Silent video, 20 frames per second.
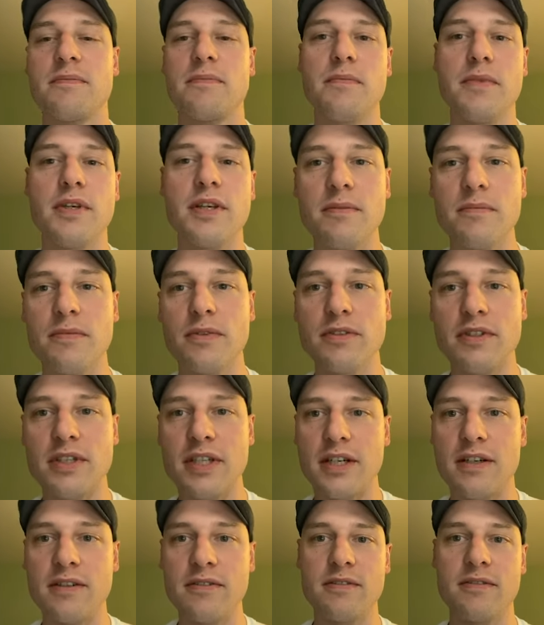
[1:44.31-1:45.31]
Me and Moose
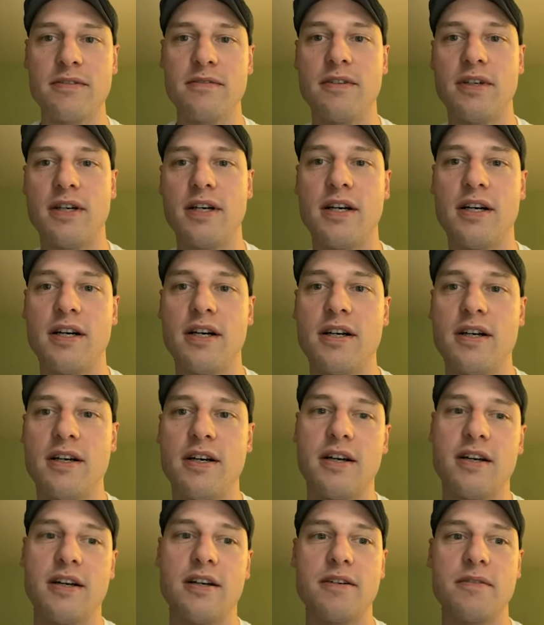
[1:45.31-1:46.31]
Cow
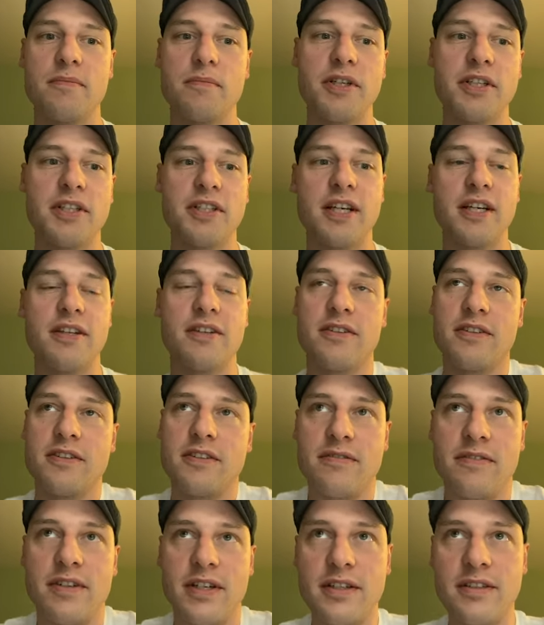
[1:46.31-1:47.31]
are putting together this
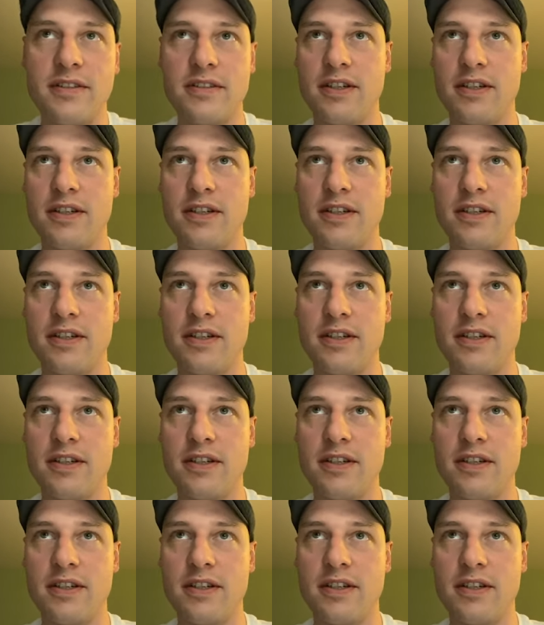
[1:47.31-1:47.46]
event.